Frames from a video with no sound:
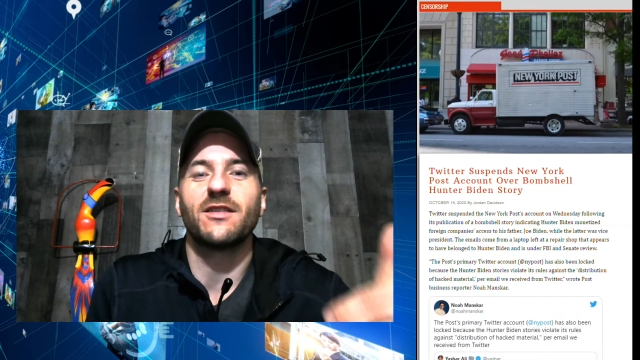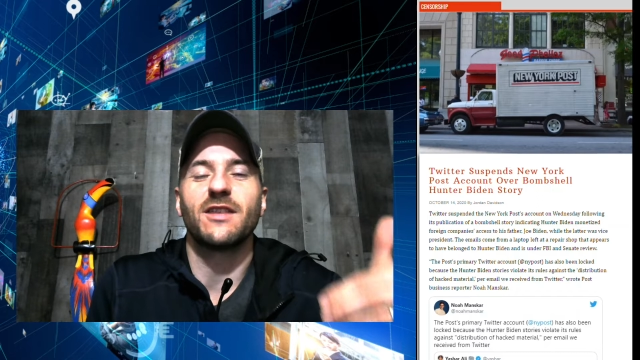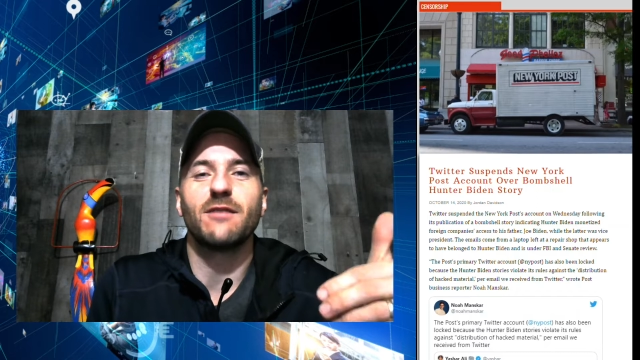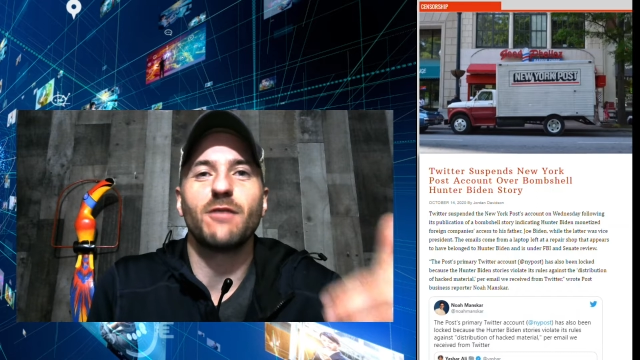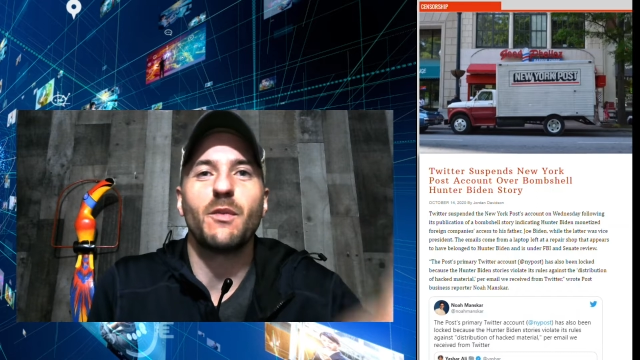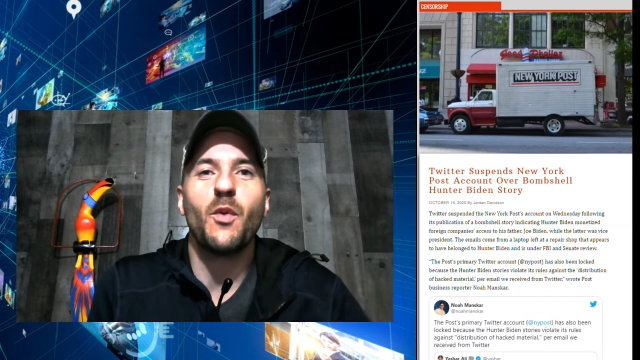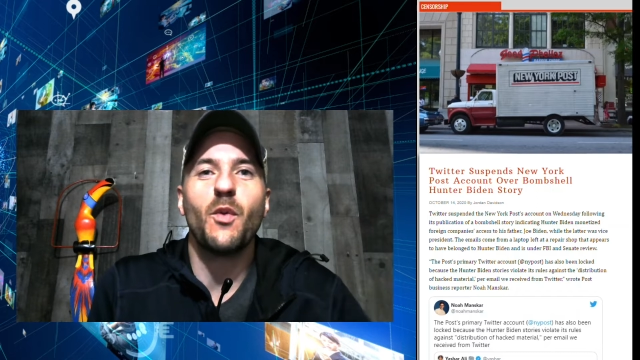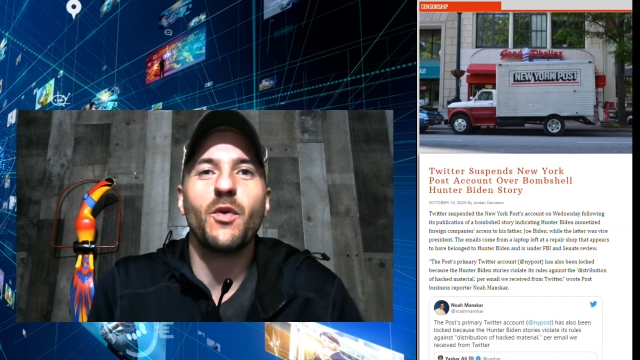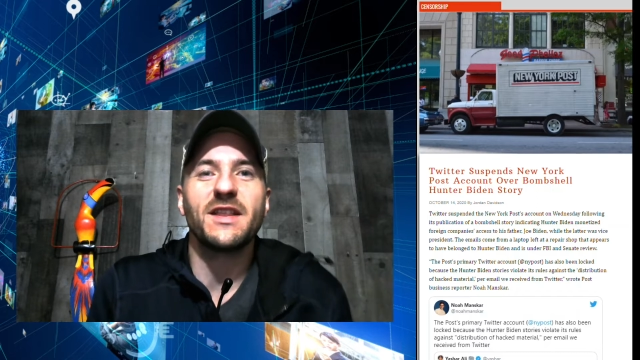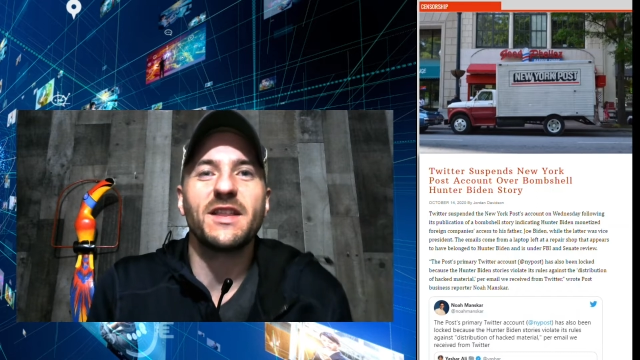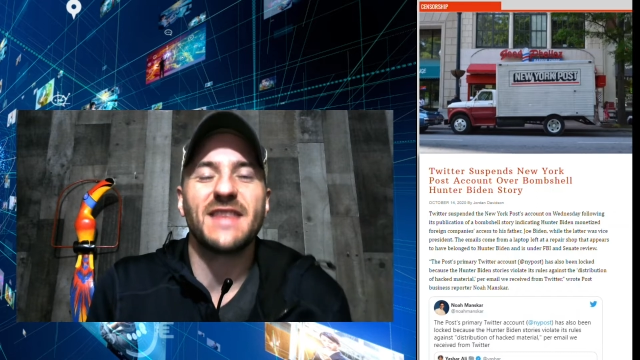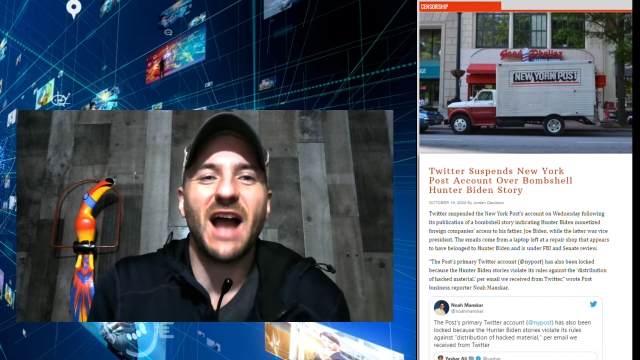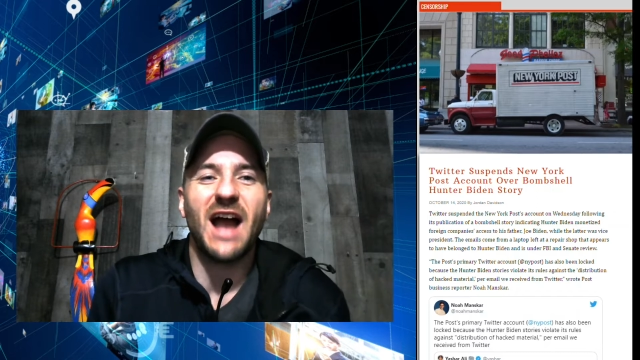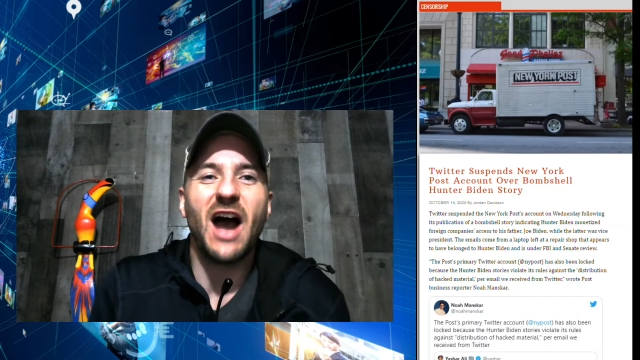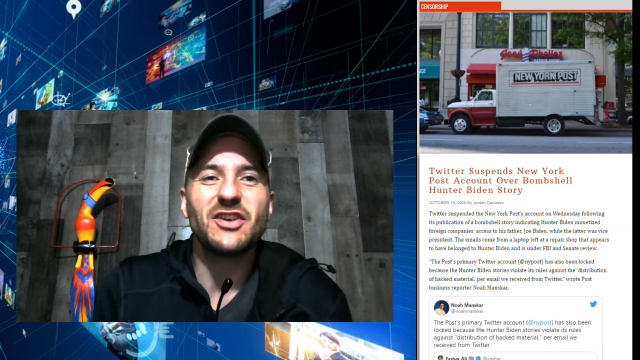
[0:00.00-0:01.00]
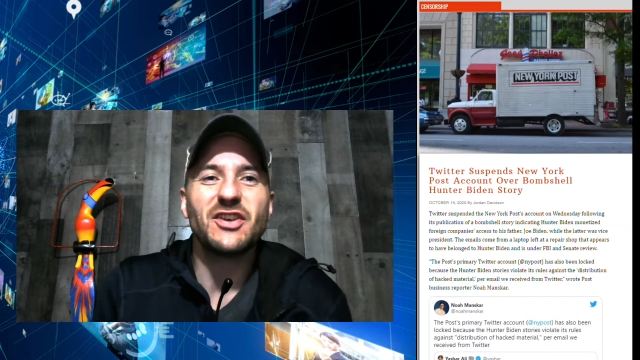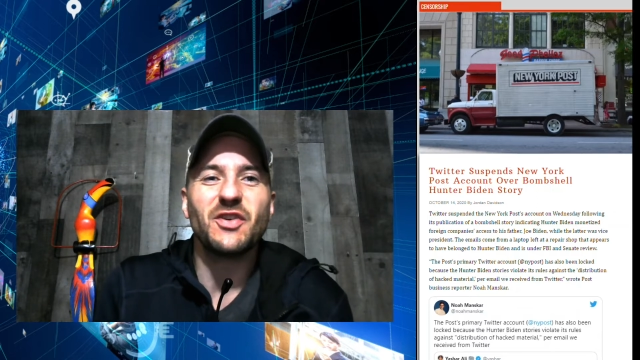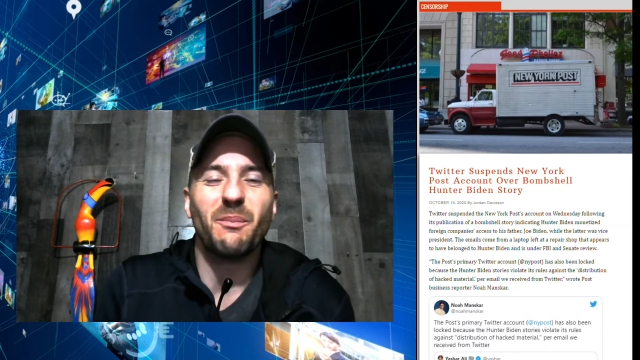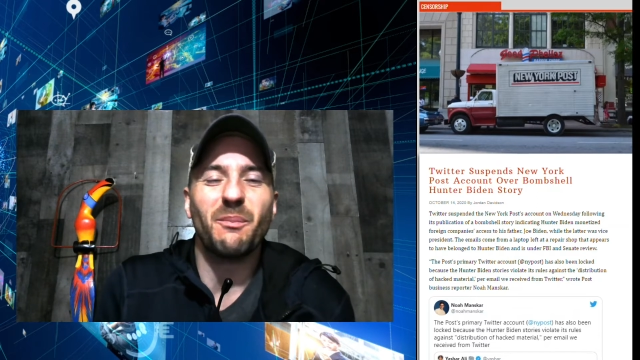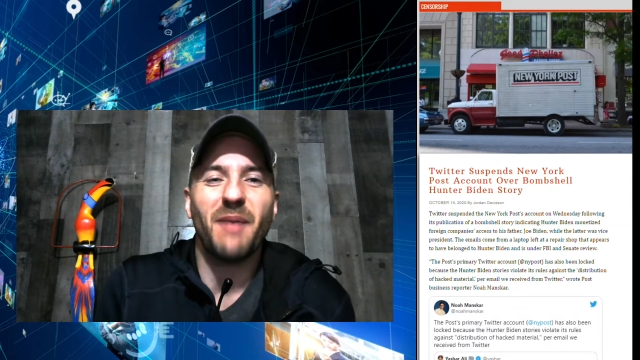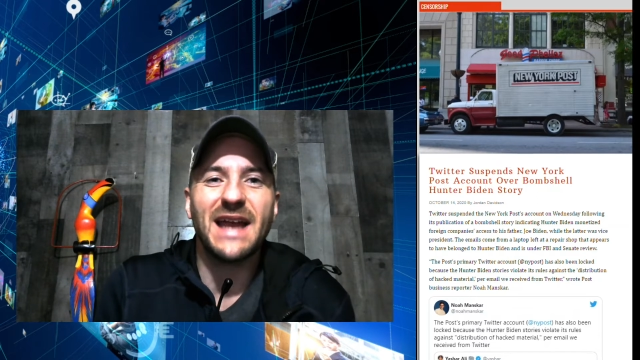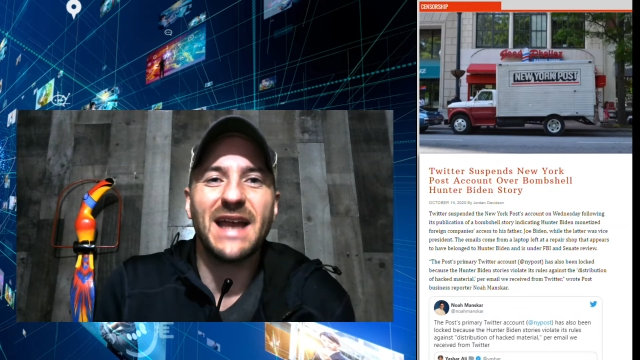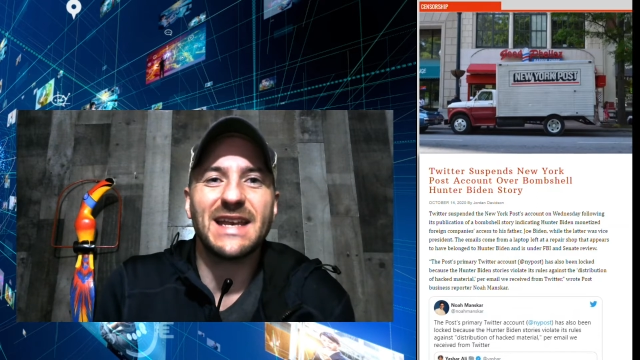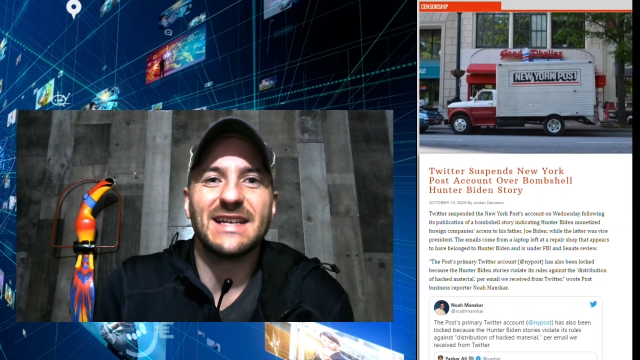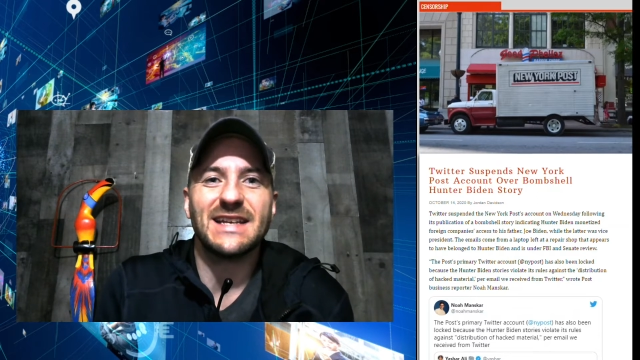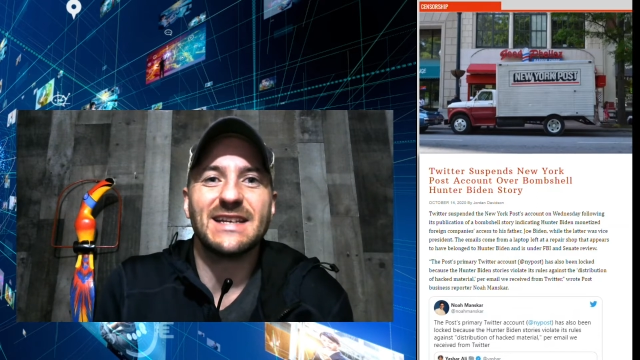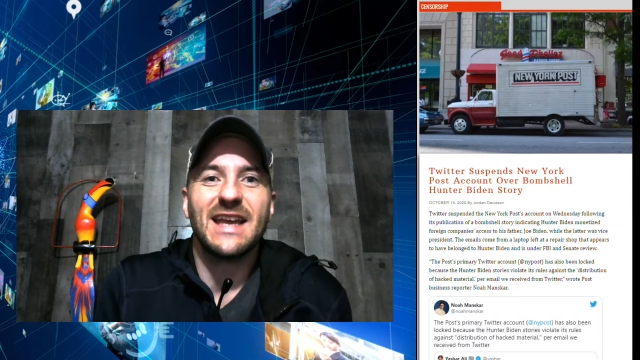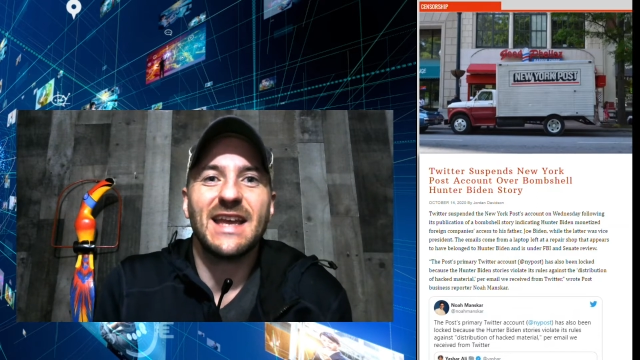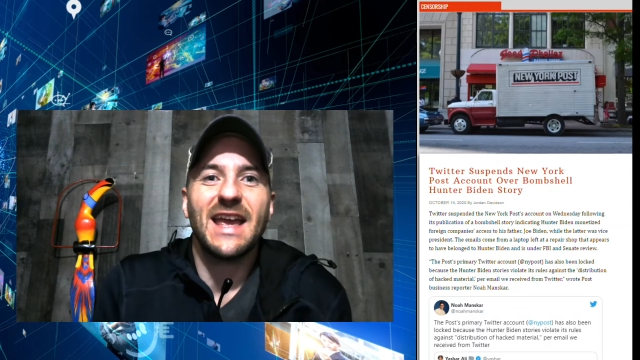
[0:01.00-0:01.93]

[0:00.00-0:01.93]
they reported that Hunter Biden